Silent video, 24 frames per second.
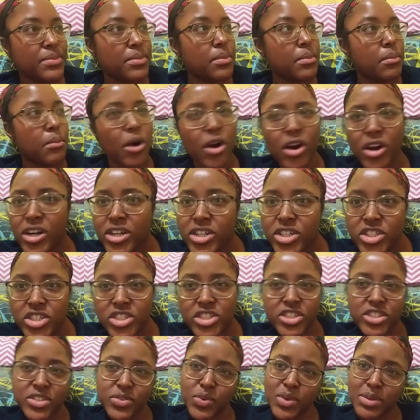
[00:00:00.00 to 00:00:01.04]

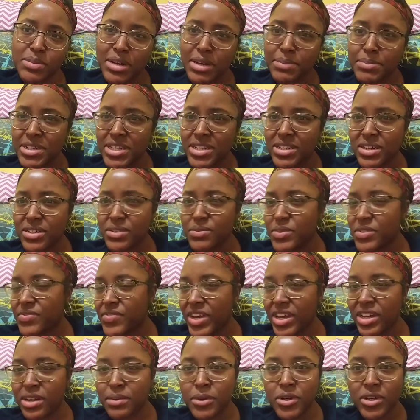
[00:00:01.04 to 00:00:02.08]
March. We might be done with
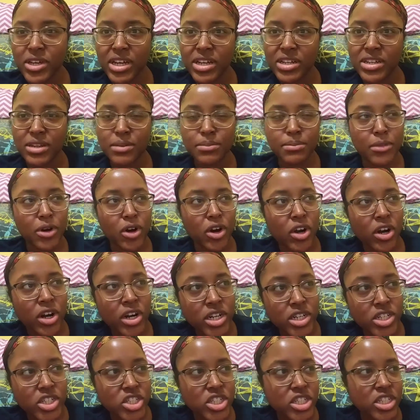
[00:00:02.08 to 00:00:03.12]
Animal Kingdom.
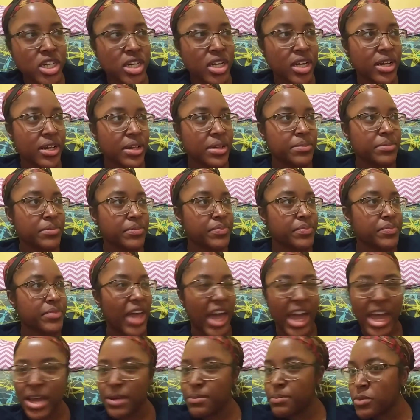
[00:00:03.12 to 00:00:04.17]
March,
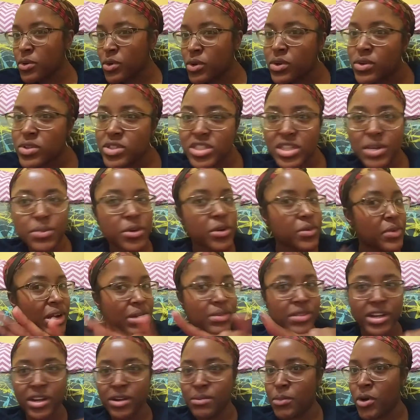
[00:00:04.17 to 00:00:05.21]
April, somewhere
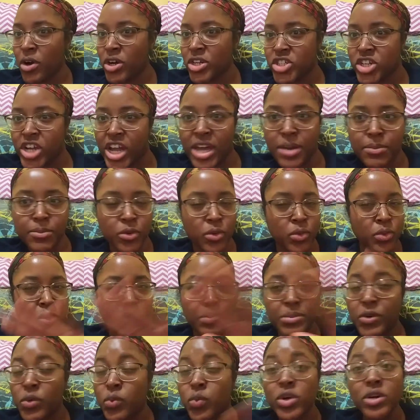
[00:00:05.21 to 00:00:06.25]
around there. March or April.
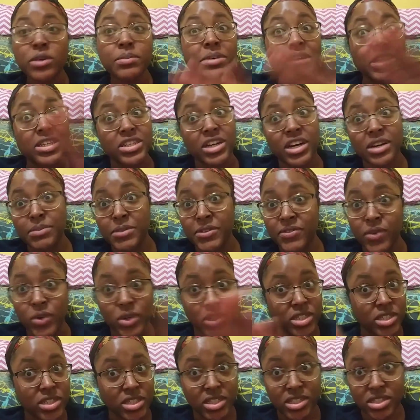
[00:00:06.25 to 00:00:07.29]
We'll be done before
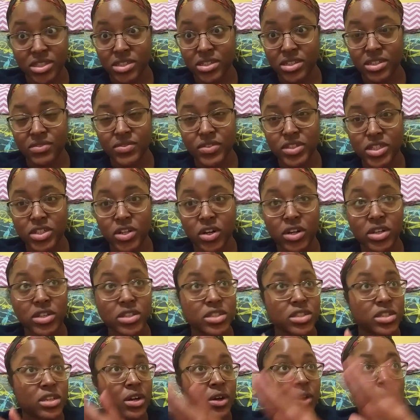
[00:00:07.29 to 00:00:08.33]
the season even starts.
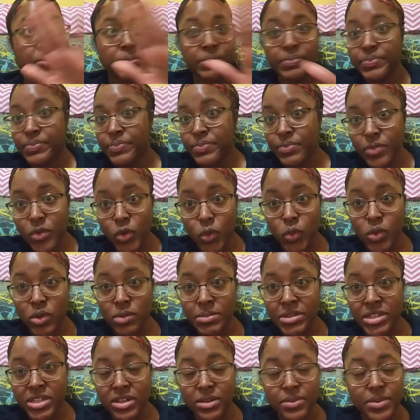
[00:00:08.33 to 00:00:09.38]
So we'll
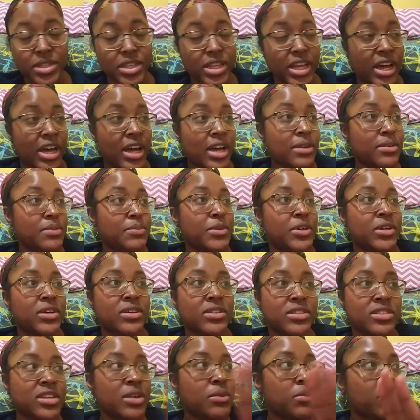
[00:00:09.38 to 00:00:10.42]
be done with that. But
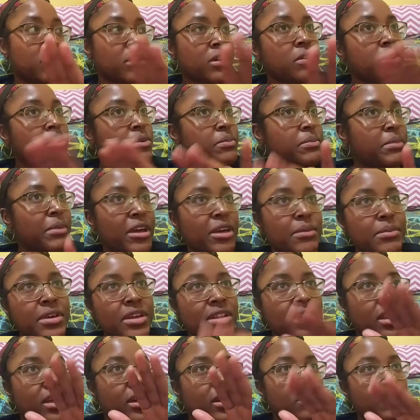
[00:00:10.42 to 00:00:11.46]
somewhere maybe
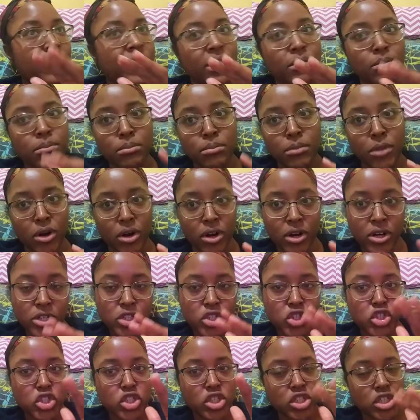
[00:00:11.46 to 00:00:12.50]
like around
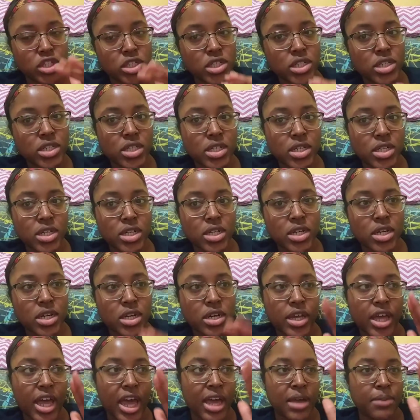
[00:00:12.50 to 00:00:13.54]
March,
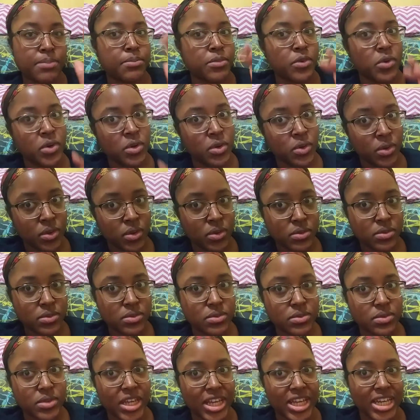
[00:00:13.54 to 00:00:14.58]
April
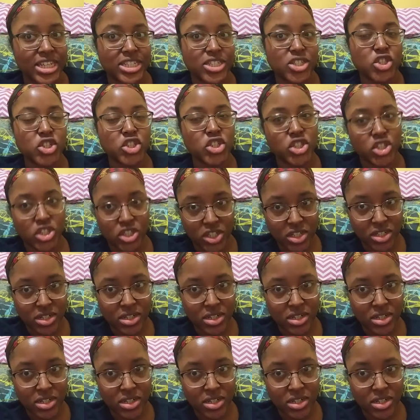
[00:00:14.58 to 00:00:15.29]
ish,